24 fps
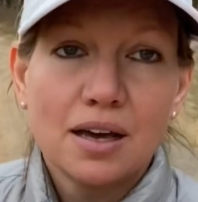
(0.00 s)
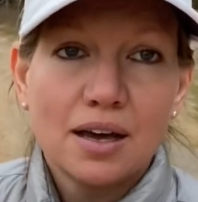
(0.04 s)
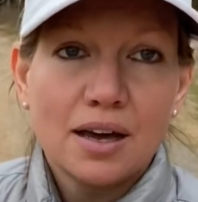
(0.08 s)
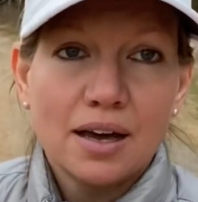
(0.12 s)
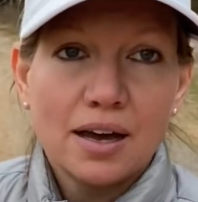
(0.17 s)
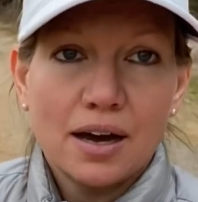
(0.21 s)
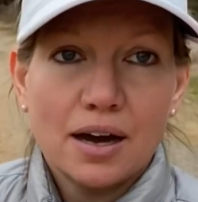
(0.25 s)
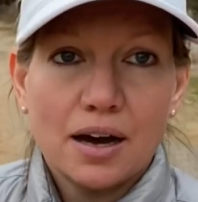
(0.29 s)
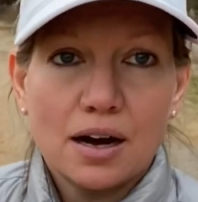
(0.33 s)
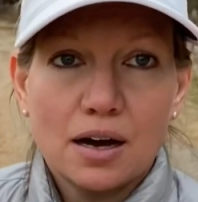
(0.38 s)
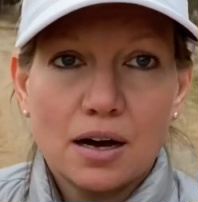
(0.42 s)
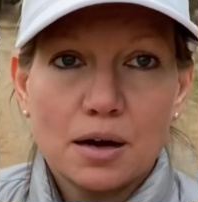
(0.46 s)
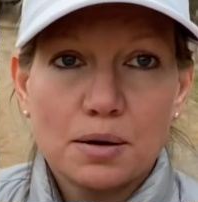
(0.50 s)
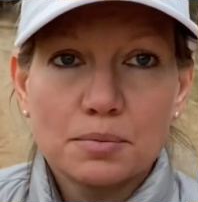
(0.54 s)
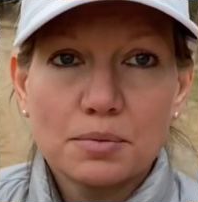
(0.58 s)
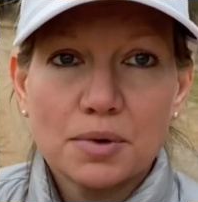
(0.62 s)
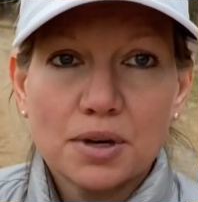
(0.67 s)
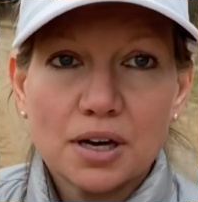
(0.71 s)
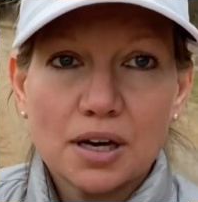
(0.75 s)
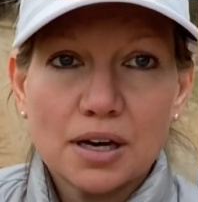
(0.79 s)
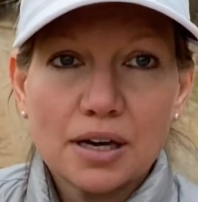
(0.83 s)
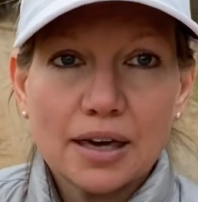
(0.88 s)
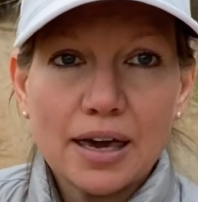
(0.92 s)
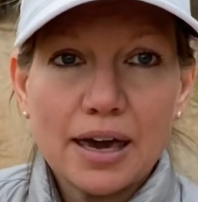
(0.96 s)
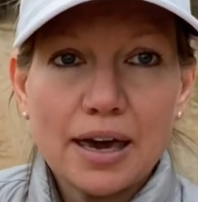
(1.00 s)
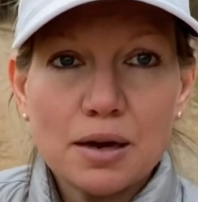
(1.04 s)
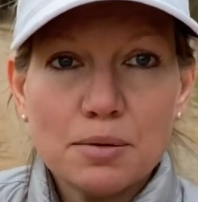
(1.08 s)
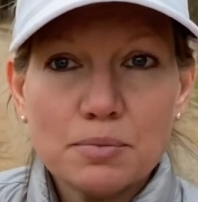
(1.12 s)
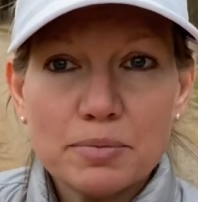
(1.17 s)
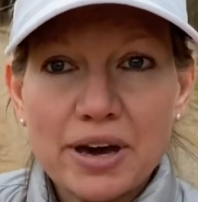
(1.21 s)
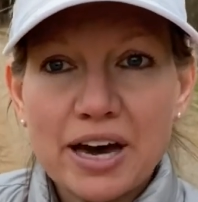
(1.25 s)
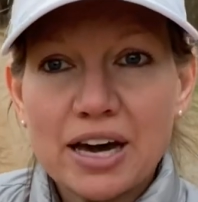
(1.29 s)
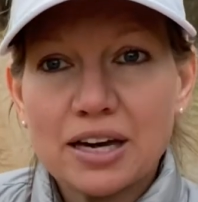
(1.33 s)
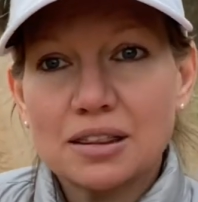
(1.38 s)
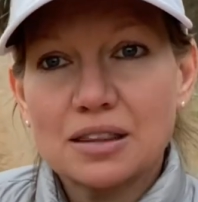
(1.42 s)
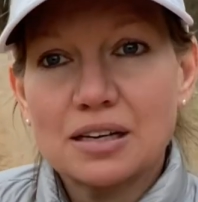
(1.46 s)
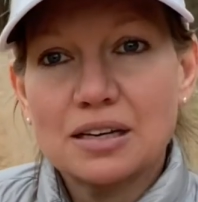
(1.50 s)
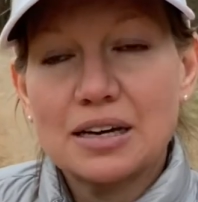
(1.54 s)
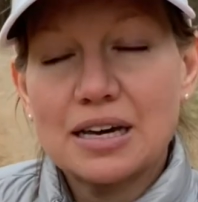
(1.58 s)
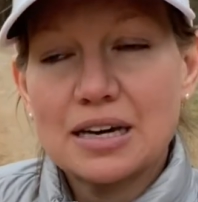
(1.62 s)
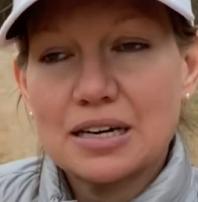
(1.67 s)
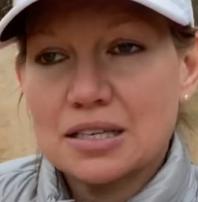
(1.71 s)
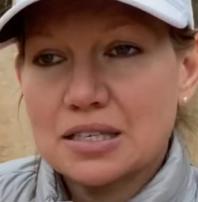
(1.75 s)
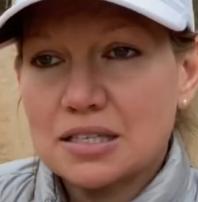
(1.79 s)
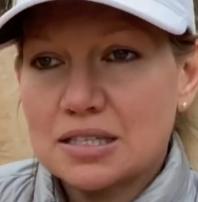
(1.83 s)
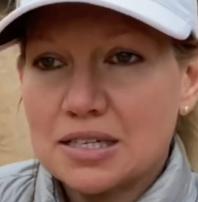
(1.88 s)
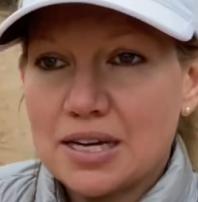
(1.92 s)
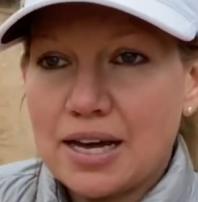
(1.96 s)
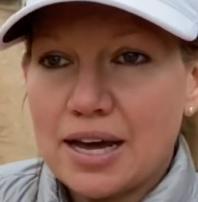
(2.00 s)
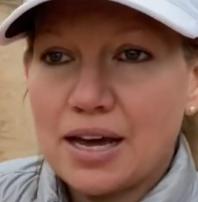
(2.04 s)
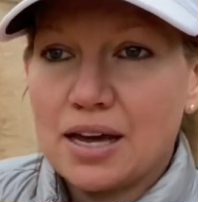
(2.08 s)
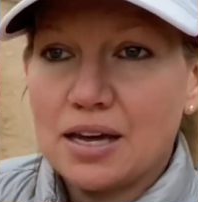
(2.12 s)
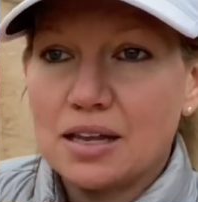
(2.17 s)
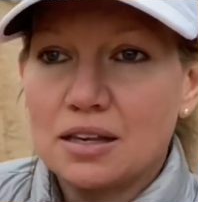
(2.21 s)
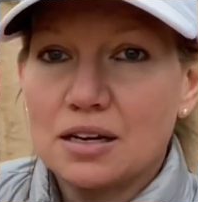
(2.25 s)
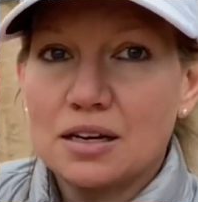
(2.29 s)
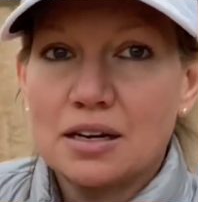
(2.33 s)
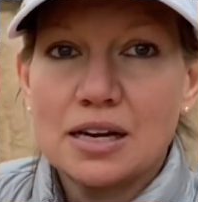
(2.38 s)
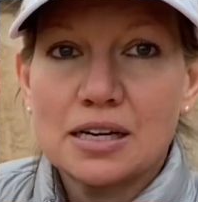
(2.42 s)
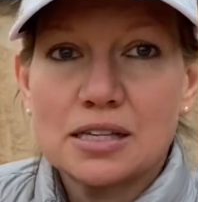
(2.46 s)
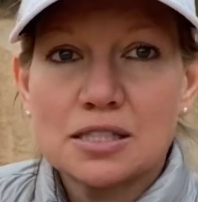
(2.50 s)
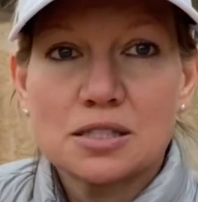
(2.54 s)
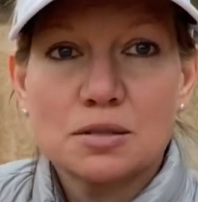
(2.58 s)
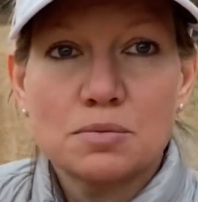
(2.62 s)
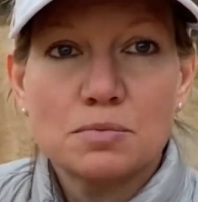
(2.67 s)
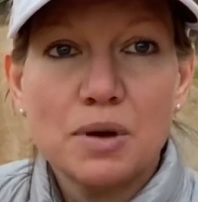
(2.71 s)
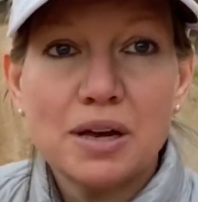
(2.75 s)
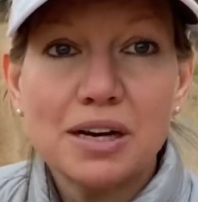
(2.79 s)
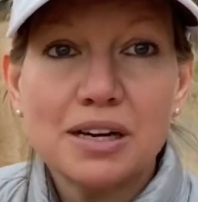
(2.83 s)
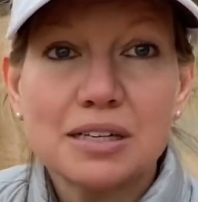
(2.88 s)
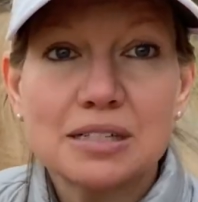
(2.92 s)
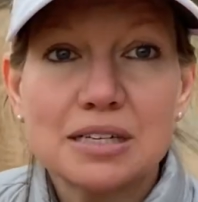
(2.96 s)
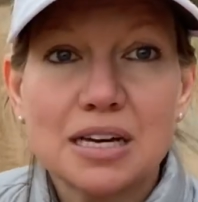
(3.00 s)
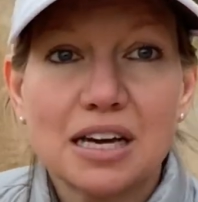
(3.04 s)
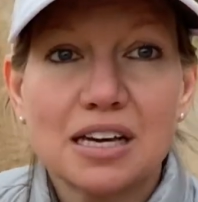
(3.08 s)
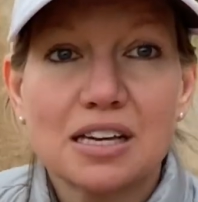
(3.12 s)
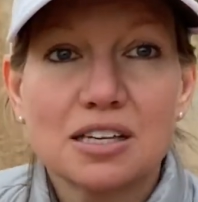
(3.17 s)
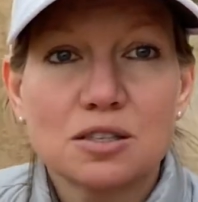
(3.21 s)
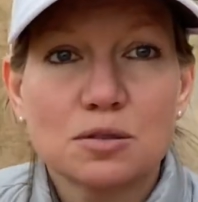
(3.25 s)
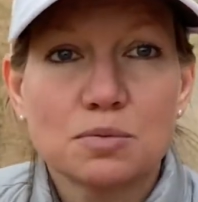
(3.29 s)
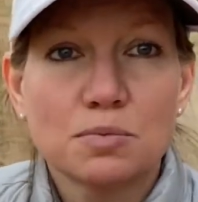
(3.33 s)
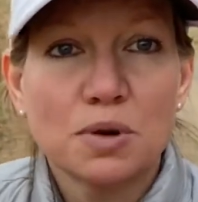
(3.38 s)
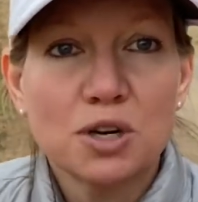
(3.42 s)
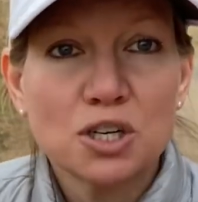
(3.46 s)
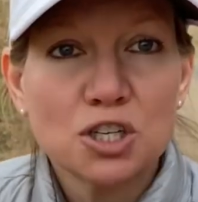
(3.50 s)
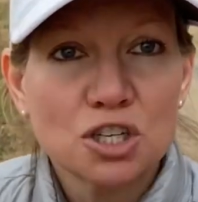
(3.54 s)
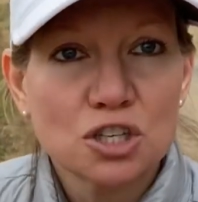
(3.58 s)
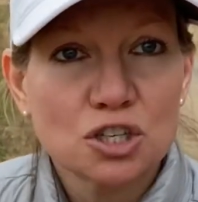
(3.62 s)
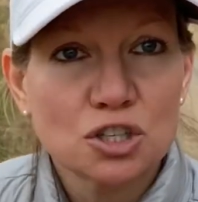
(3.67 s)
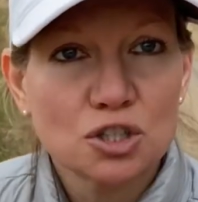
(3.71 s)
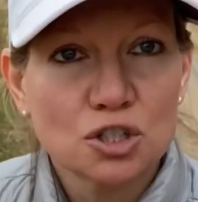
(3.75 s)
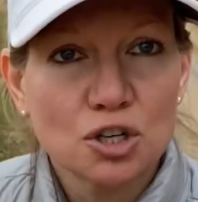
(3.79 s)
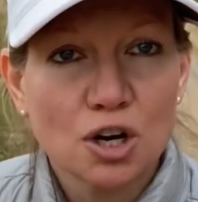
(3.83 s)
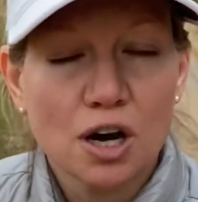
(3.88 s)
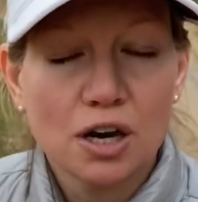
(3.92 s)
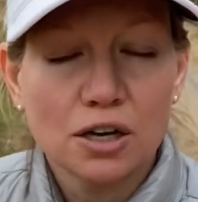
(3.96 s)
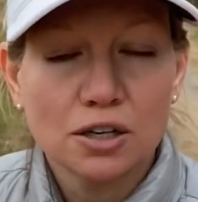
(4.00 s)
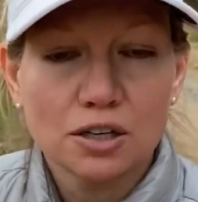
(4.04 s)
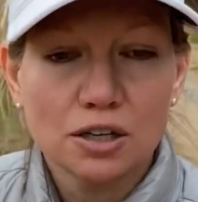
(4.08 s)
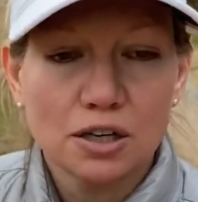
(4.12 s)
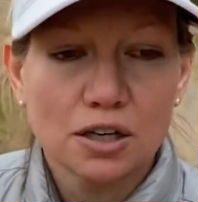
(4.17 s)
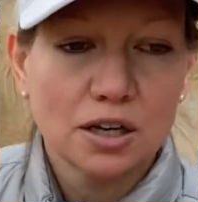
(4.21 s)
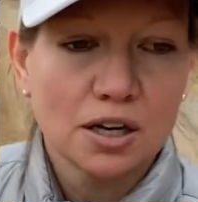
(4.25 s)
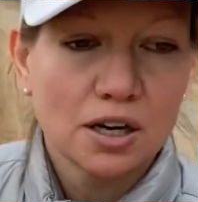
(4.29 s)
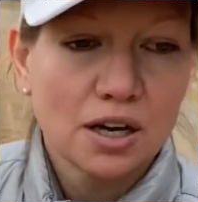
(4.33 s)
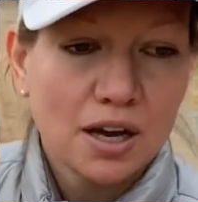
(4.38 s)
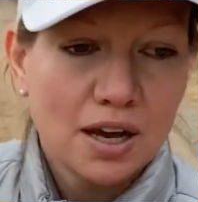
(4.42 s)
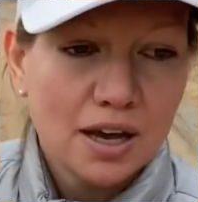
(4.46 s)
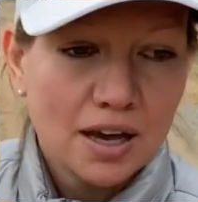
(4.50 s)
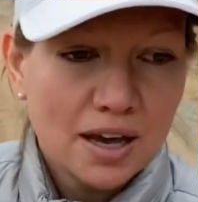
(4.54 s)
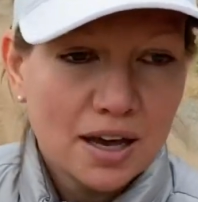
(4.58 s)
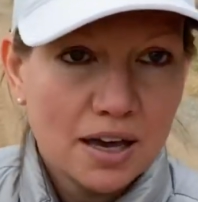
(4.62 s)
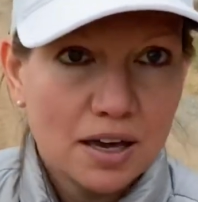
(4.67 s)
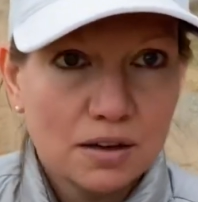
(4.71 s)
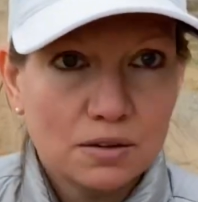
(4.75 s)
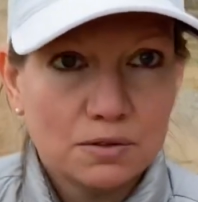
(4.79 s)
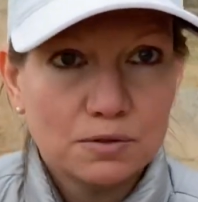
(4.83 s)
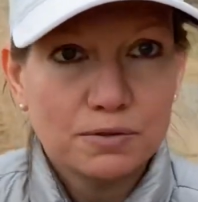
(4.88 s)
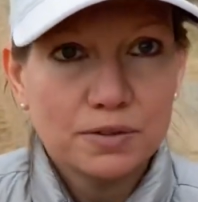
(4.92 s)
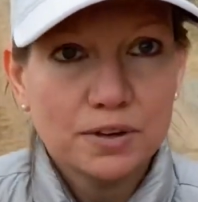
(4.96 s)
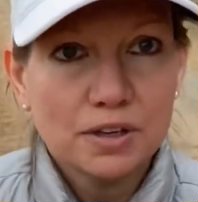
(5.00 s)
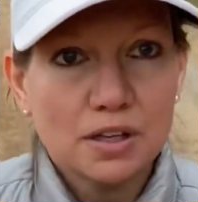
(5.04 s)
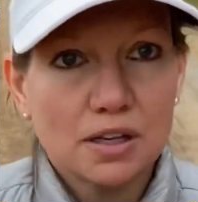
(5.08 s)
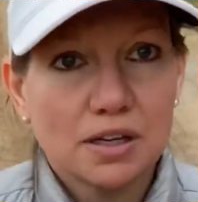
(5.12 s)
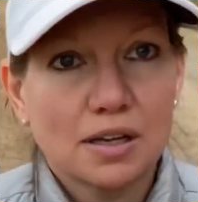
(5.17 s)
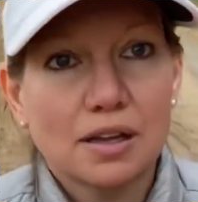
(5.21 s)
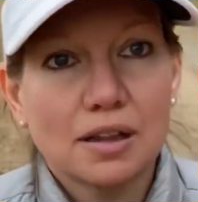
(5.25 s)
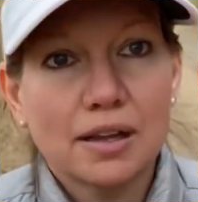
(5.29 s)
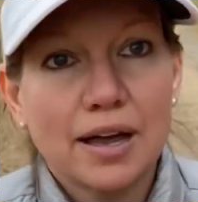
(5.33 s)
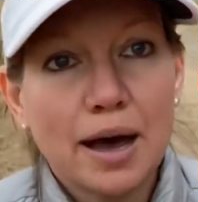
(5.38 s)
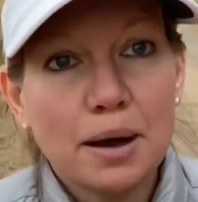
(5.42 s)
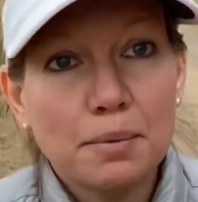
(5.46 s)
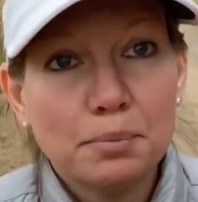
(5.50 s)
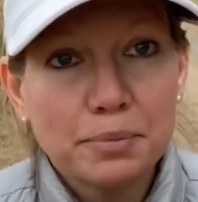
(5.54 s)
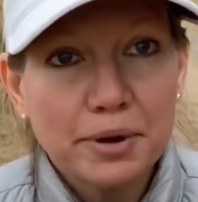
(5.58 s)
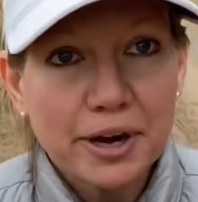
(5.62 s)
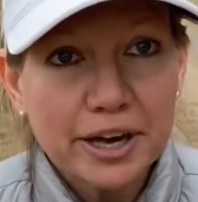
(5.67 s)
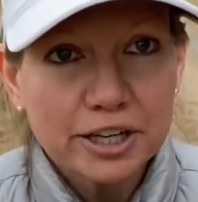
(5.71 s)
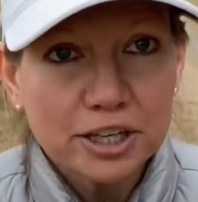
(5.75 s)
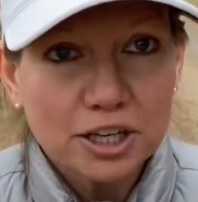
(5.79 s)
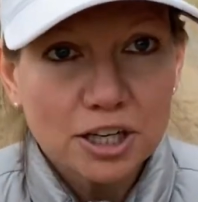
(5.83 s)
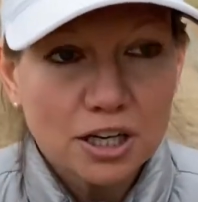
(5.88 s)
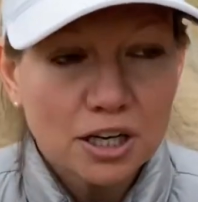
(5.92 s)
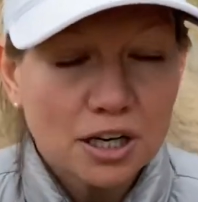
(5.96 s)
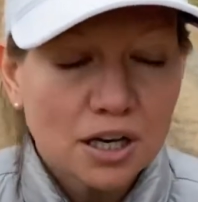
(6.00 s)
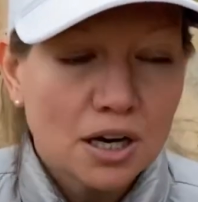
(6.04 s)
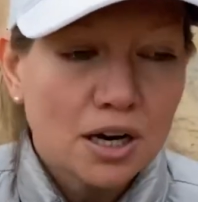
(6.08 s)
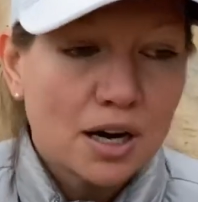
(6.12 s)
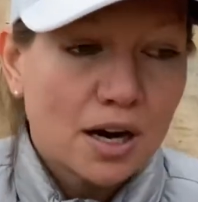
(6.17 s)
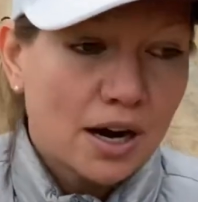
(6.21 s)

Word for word: Um, I came back the next day and the next many days much stronger and feeling a lot better.